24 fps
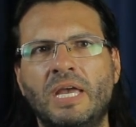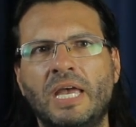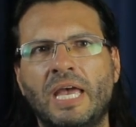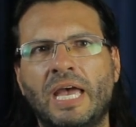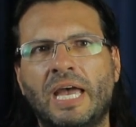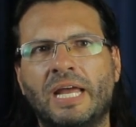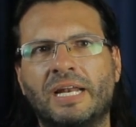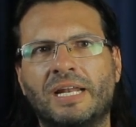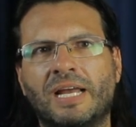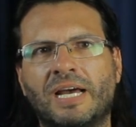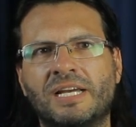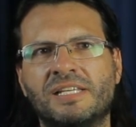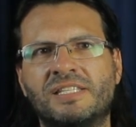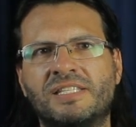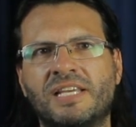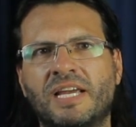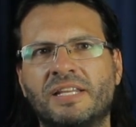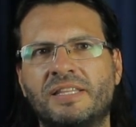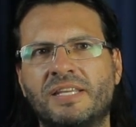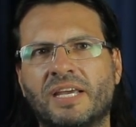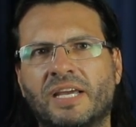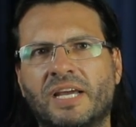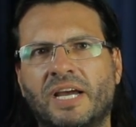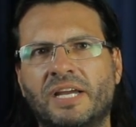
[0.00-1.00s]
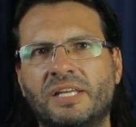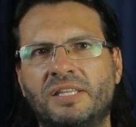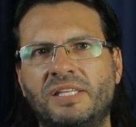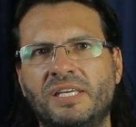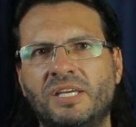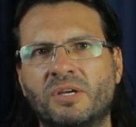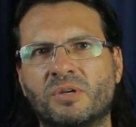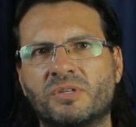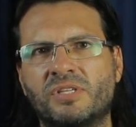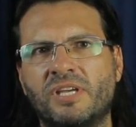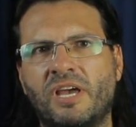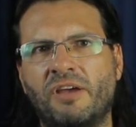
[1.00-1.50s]
And ascetic
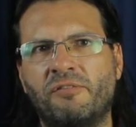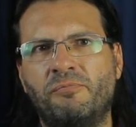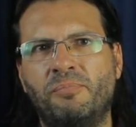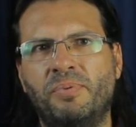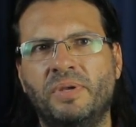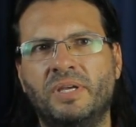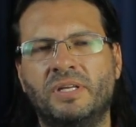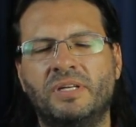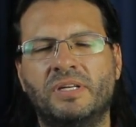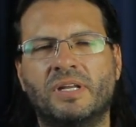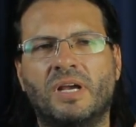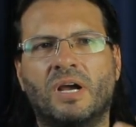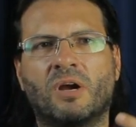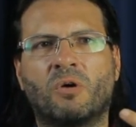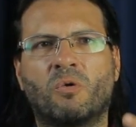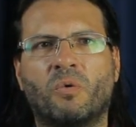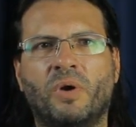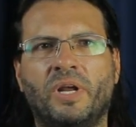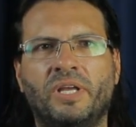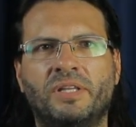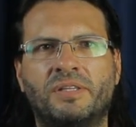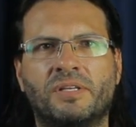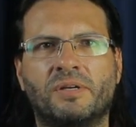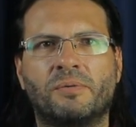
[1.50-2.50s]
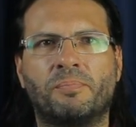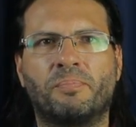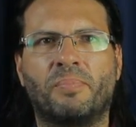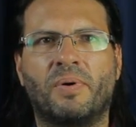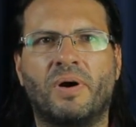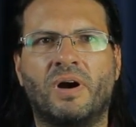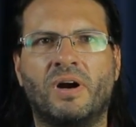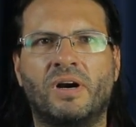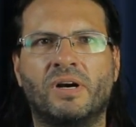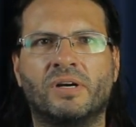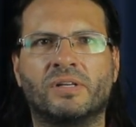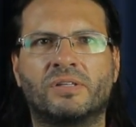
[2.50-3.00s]
ideals have been a greater
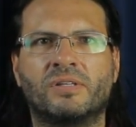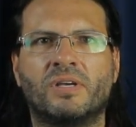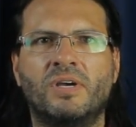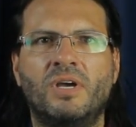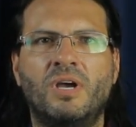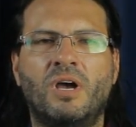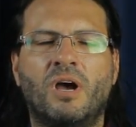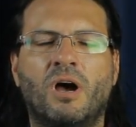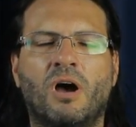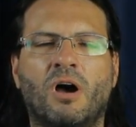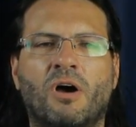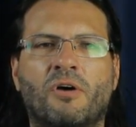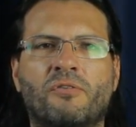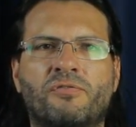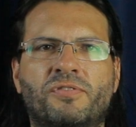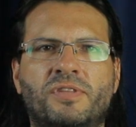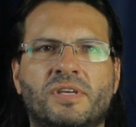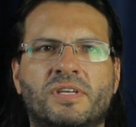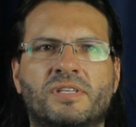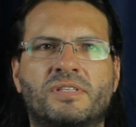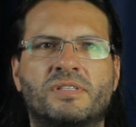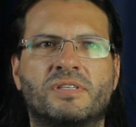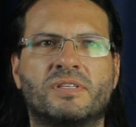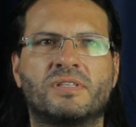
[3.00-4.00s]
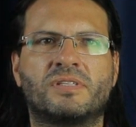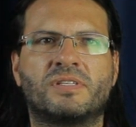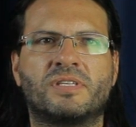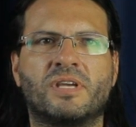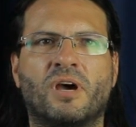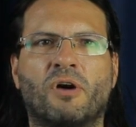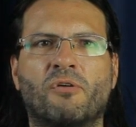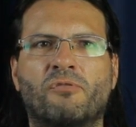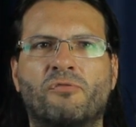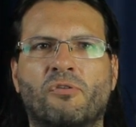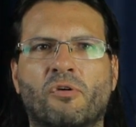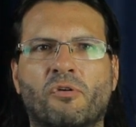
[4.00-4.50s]
part of this
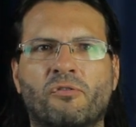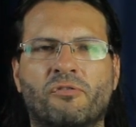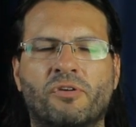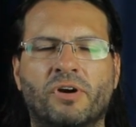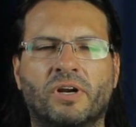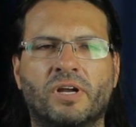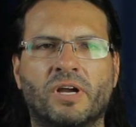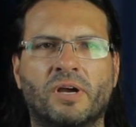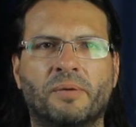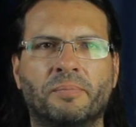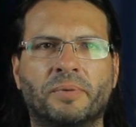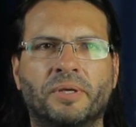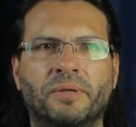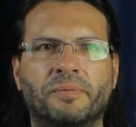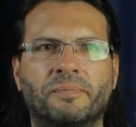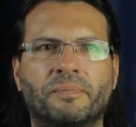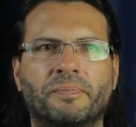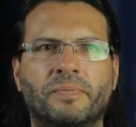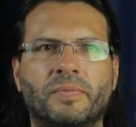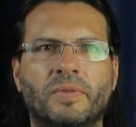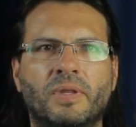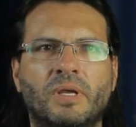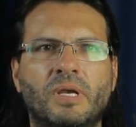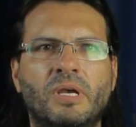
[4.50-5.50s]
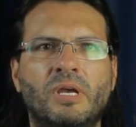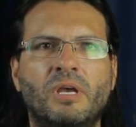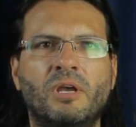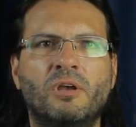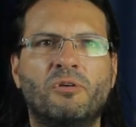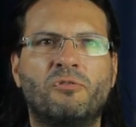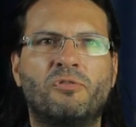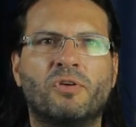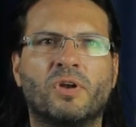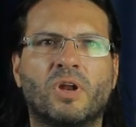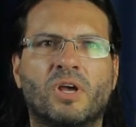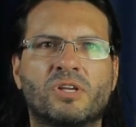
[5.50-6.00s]
self-overcoming.
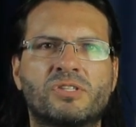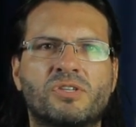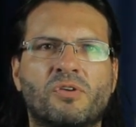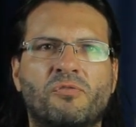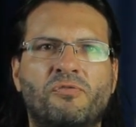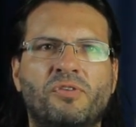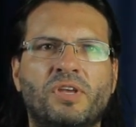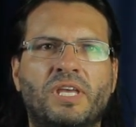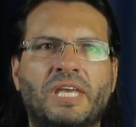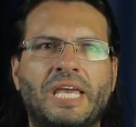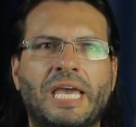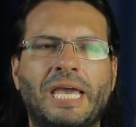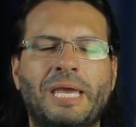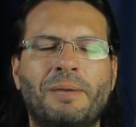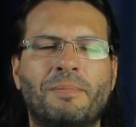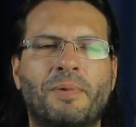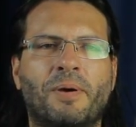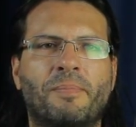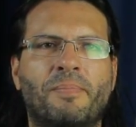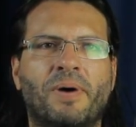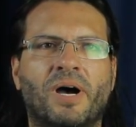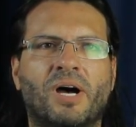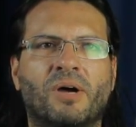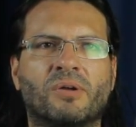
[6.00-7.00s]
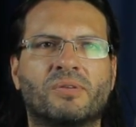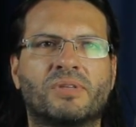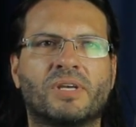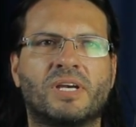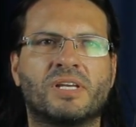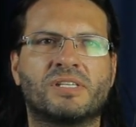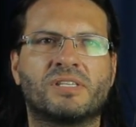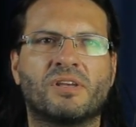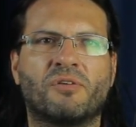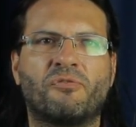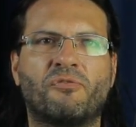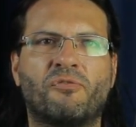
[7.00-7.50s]
Philosophy came about
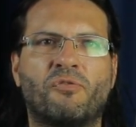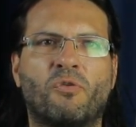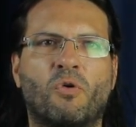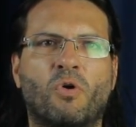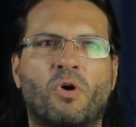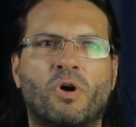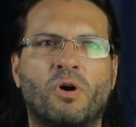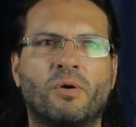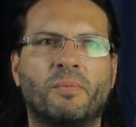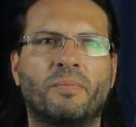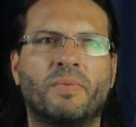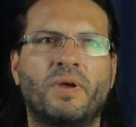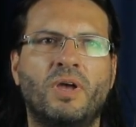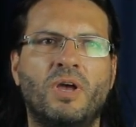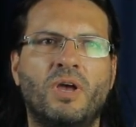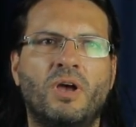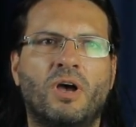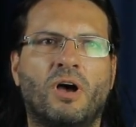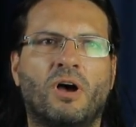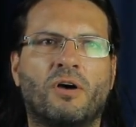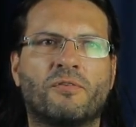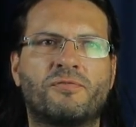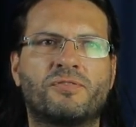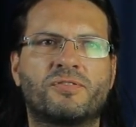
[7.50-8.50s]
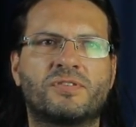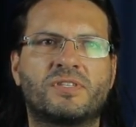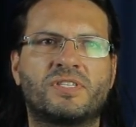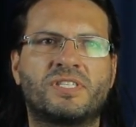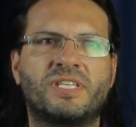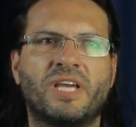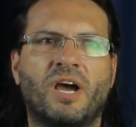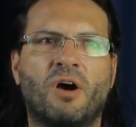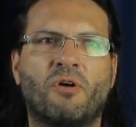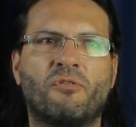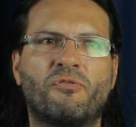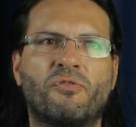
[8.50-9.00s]
as a form of
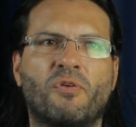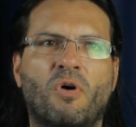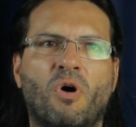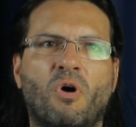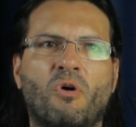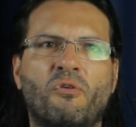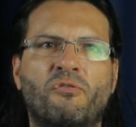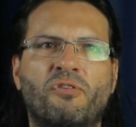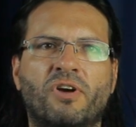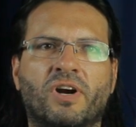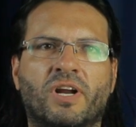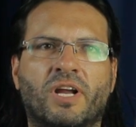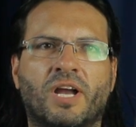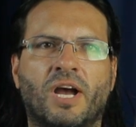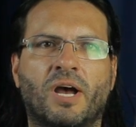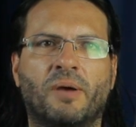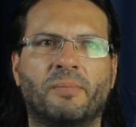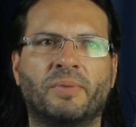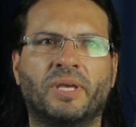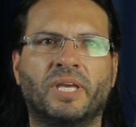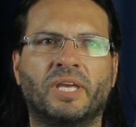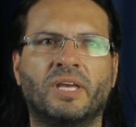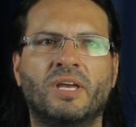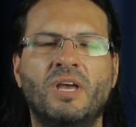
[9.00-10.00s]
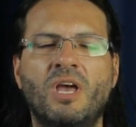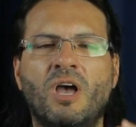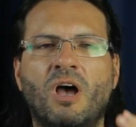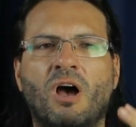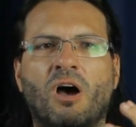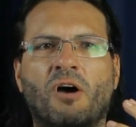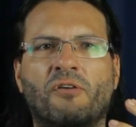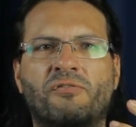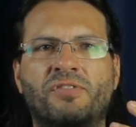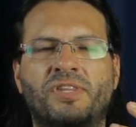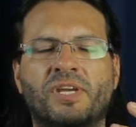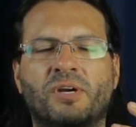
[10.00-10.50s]
self-overcoming
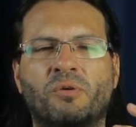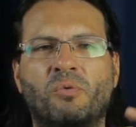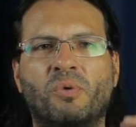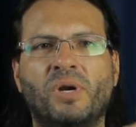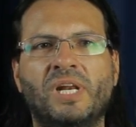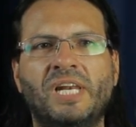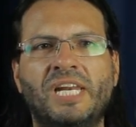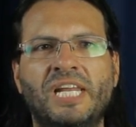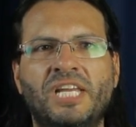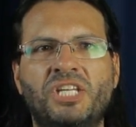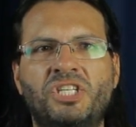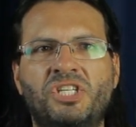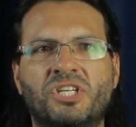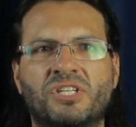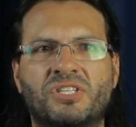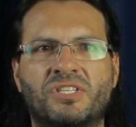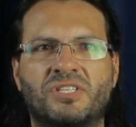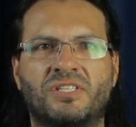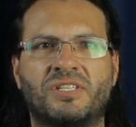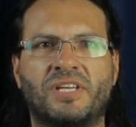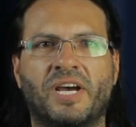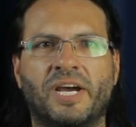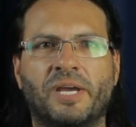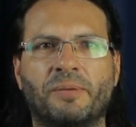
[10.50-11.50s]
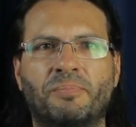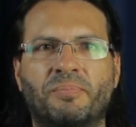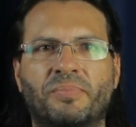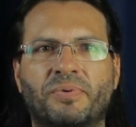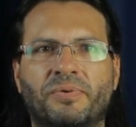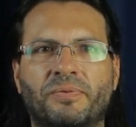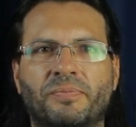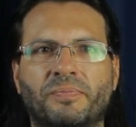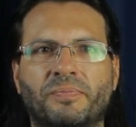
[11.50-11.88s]
of the religious type.